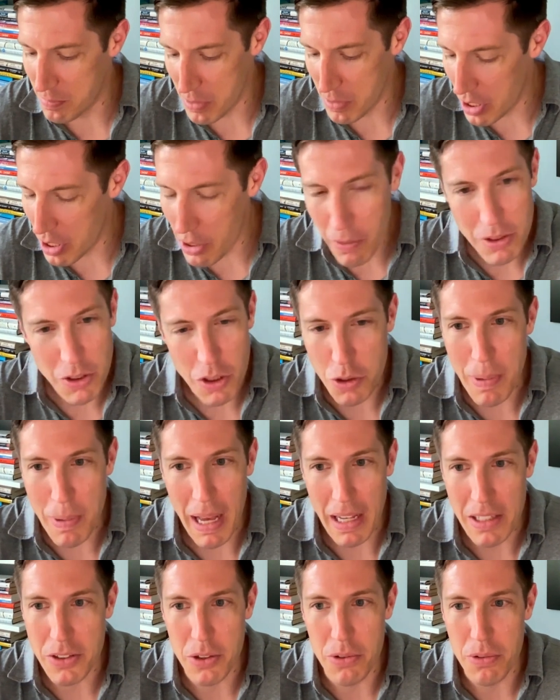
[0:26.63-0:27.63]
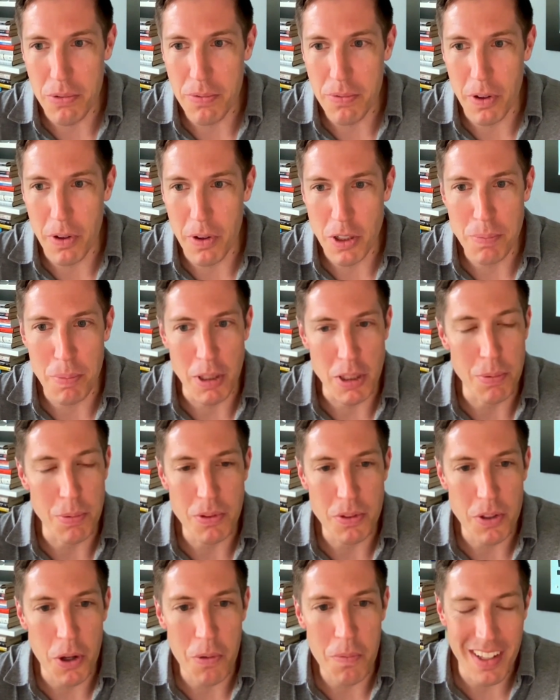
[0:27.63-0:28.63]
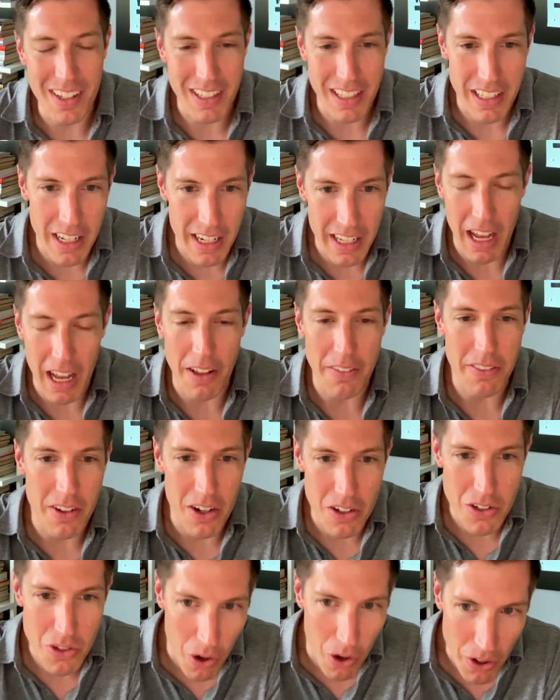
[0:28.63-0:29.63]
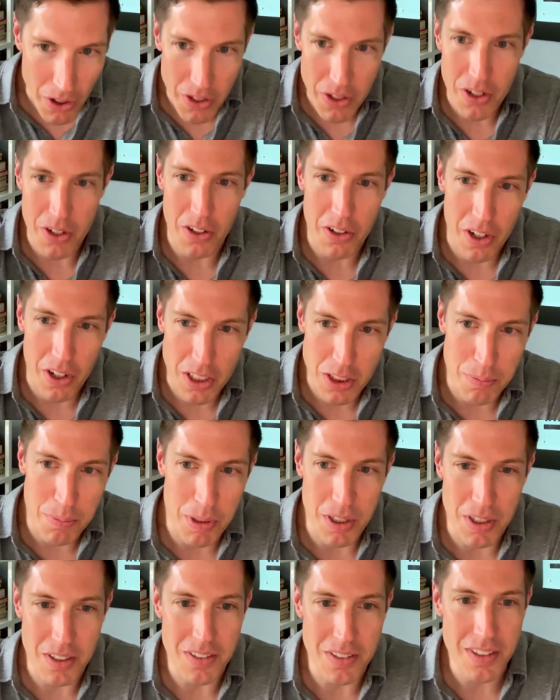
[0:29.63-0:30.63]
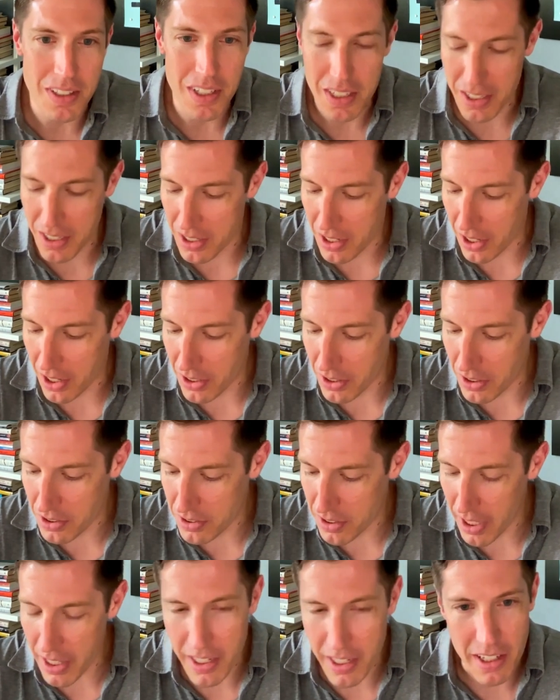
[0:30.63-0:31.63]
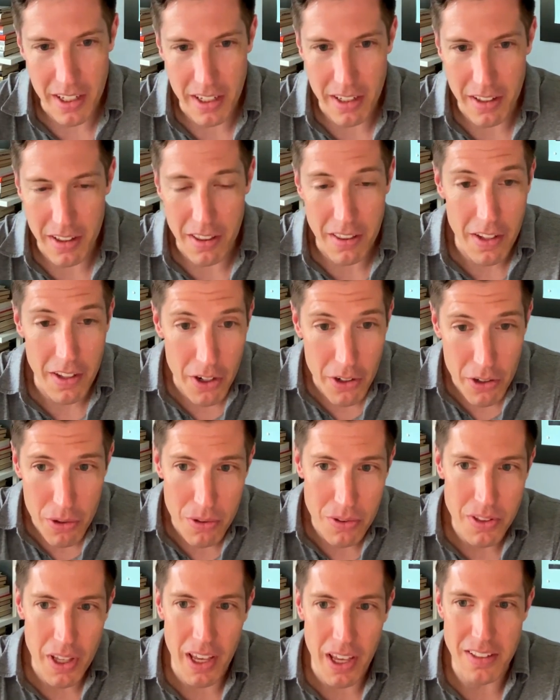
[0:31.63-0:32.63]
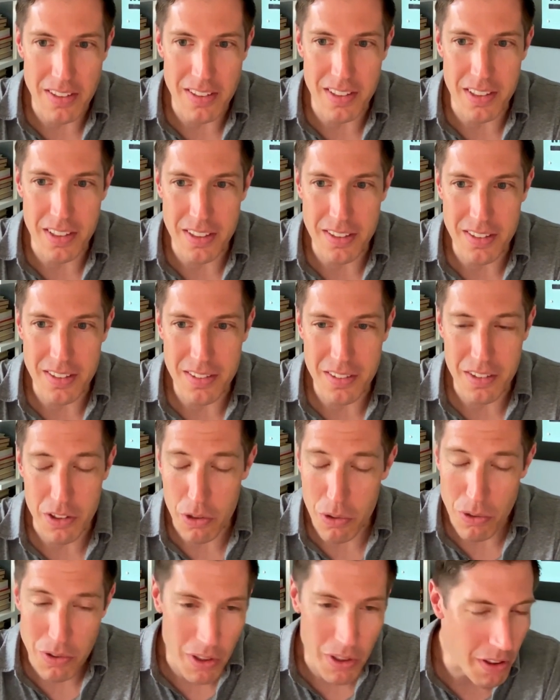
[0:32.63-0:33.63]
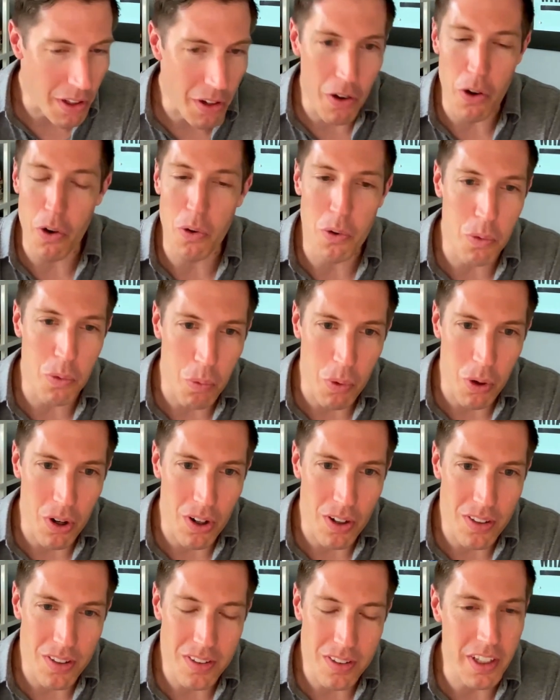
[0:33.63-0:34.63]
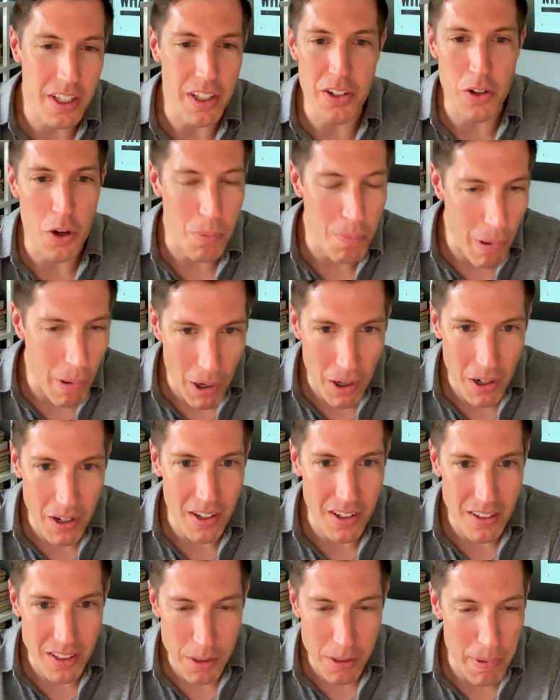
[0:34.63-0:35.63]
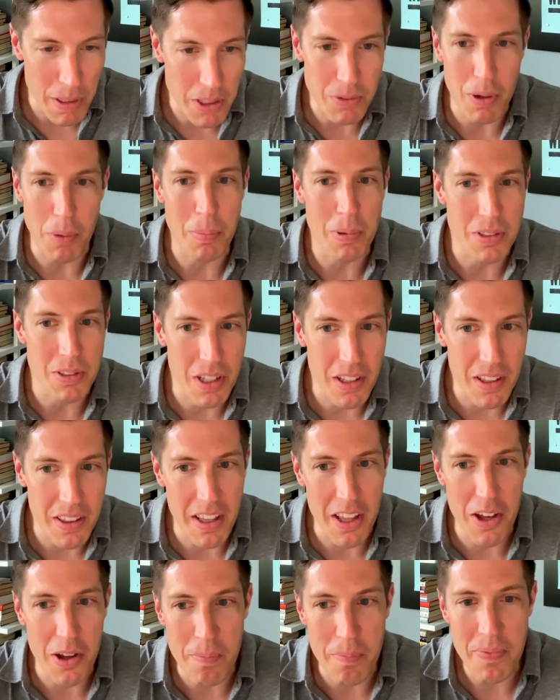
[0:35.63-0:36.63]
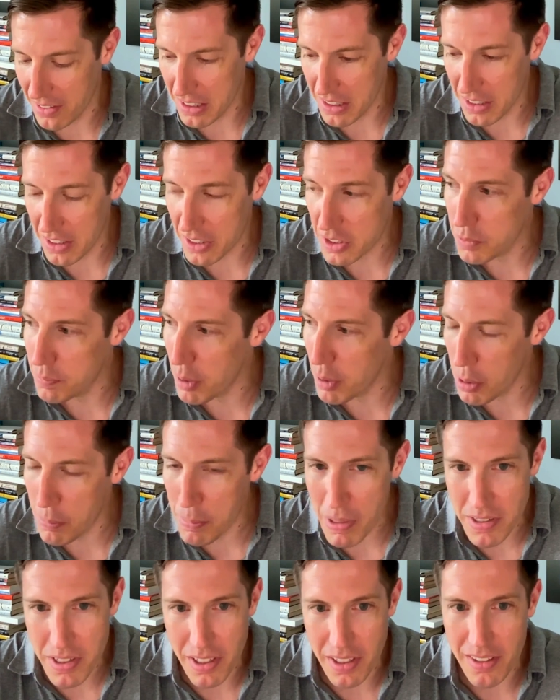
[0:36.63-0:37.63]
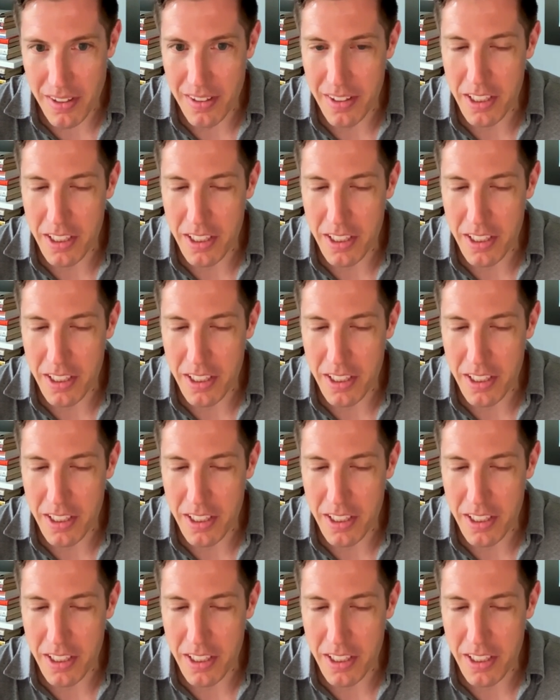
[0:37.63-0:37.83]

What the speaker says: It always goes back to first principles, though. Getting out there, talking to your customers, understanding their use cases, using their own words in your marketing to best represent them, experimenting,